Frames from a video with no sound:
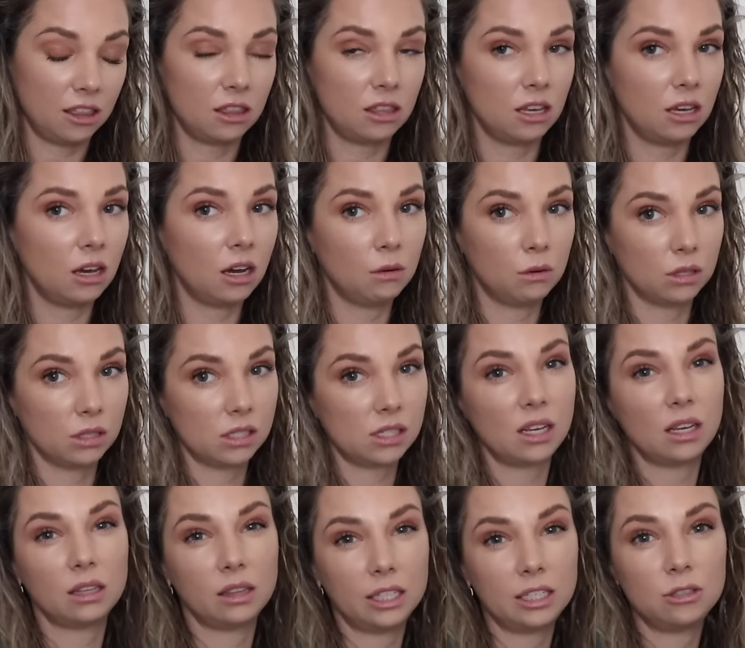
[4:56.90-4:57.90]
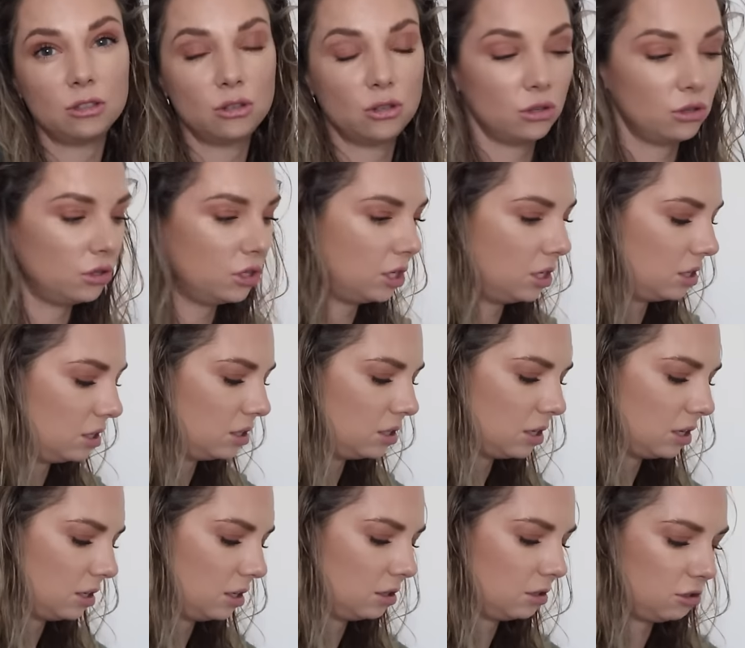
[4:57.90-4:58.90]
think I want to say at least 2 years,
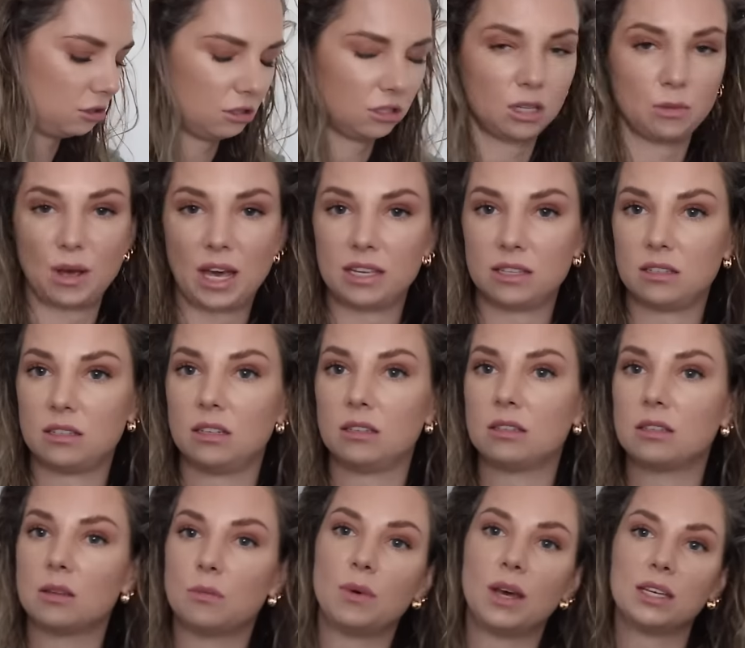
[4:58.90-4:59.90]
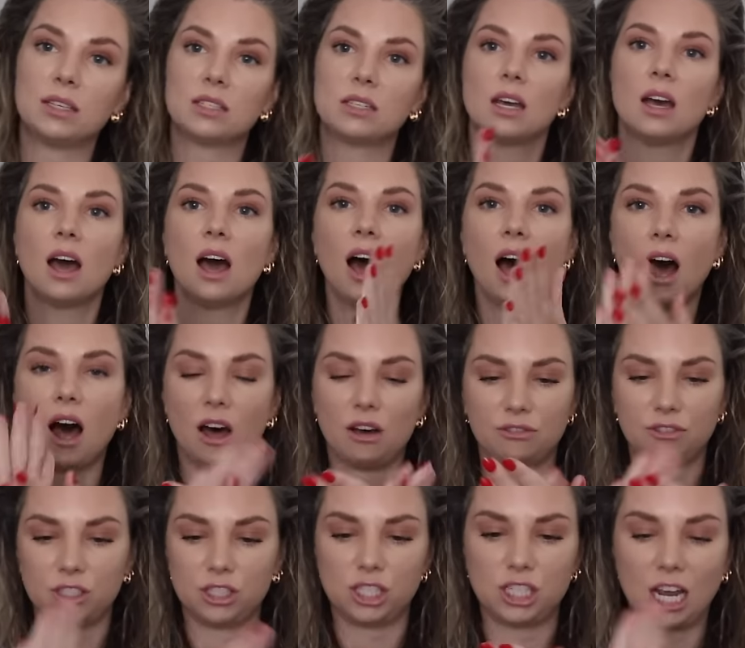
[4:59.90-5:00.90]
and it's just the best. It's the best
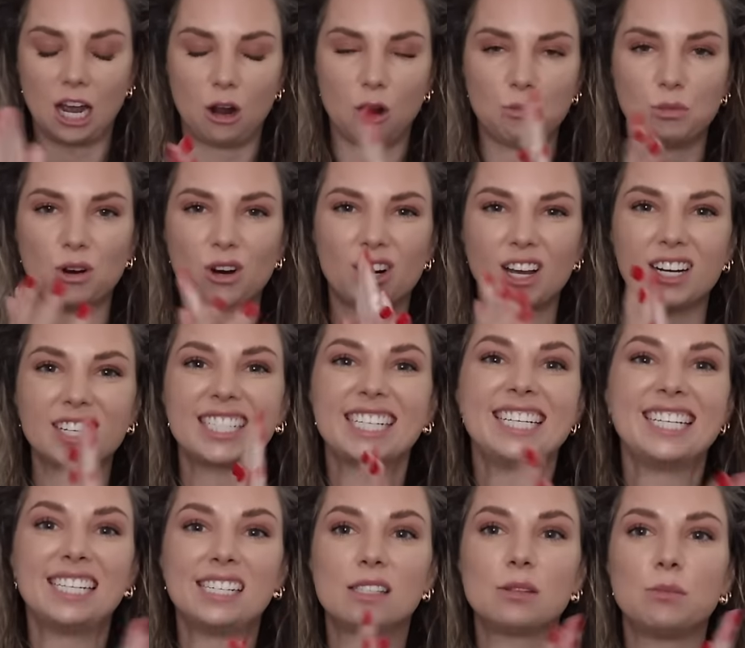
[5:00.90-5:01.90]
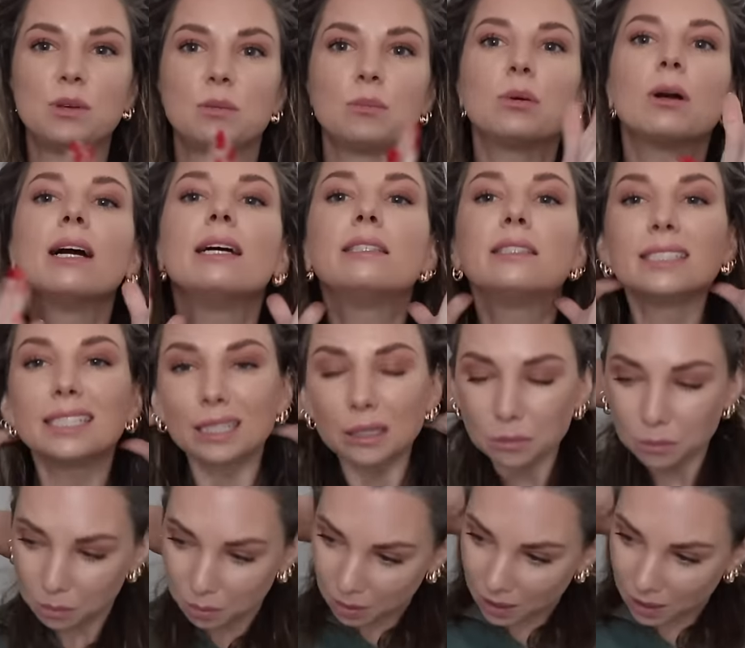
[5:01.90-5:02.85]
after shower product. It is a bit pricey,